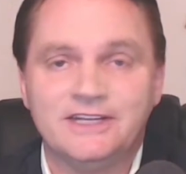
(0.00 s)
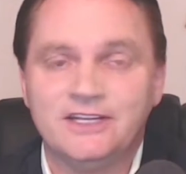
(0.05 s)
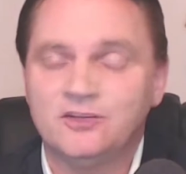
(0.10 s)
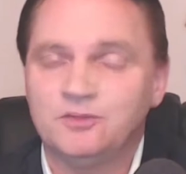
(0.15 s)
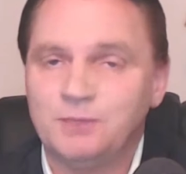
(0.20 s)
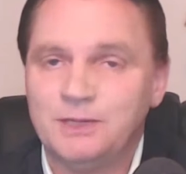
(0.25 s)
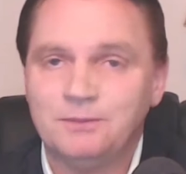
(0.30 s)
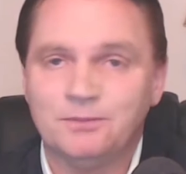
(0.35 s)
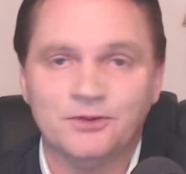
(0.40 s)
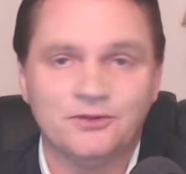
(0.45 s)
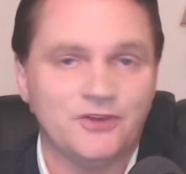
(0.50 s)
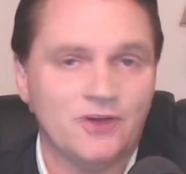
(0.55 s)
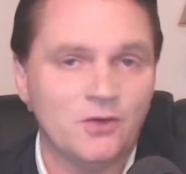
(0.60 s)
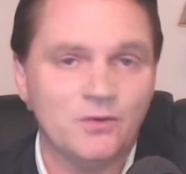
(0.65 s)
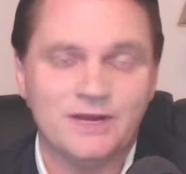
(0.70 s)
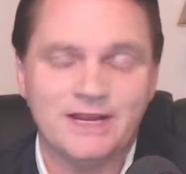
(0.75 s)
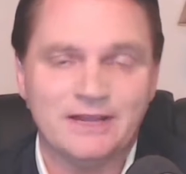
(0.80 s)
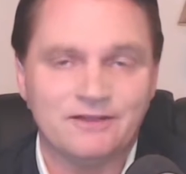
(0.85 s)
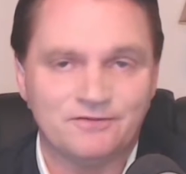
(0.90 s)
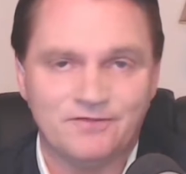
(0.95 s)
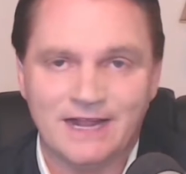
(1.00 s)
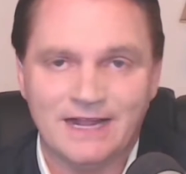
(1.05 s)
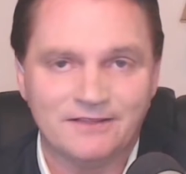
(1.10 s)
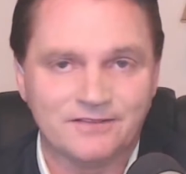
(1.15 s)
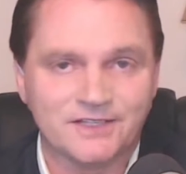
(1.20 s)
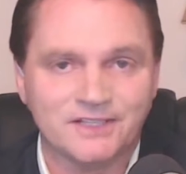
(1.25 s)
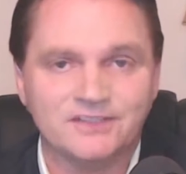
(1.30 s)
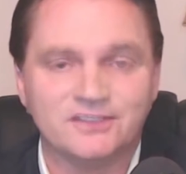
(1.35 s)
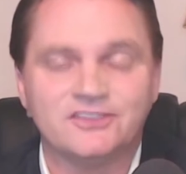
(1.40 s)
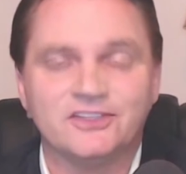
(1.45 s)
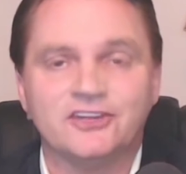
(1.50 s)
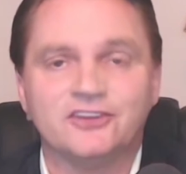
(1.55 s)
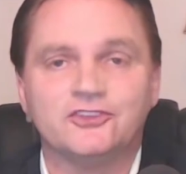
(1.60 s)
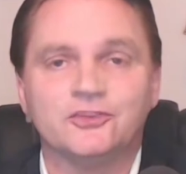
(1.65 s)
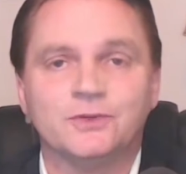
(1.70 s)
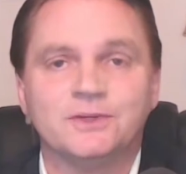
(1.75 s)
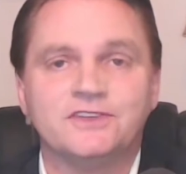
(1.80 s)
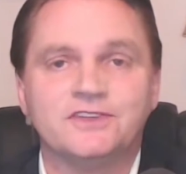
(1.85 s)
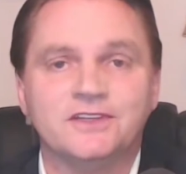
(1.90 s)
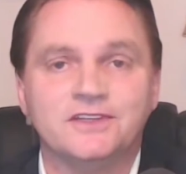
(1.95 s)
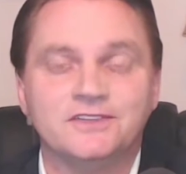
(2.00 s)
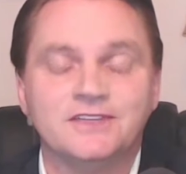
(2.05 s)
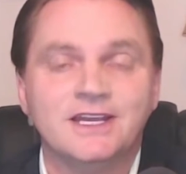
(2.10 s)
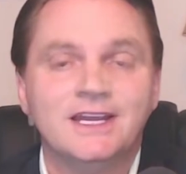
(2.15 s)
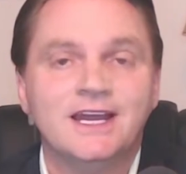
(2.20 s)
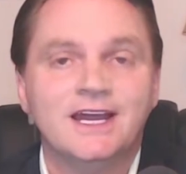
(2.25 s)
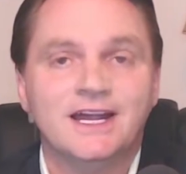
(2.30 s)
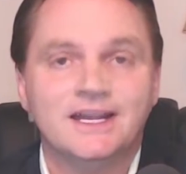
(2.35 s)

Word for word: these people don't have five constituencies.